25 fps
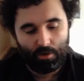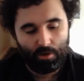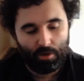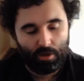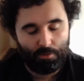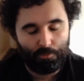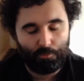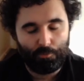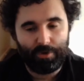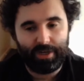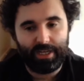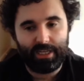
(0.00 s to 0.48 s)

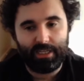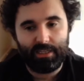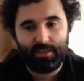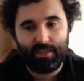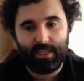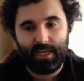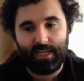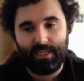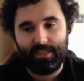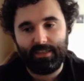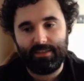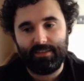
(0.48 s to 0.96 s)
We
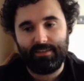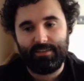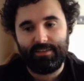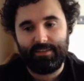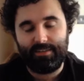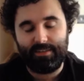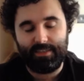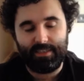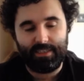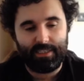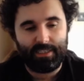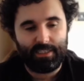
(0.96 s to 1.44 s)
then
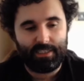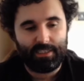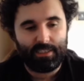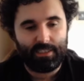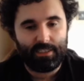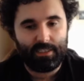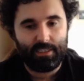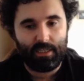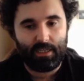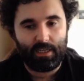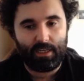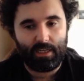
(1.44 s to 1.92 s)

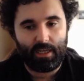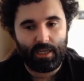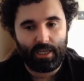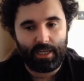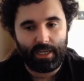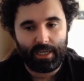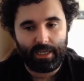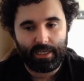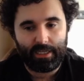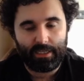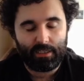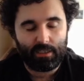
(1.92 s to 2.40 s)
see
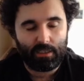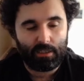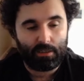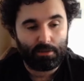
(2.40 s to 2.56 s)
a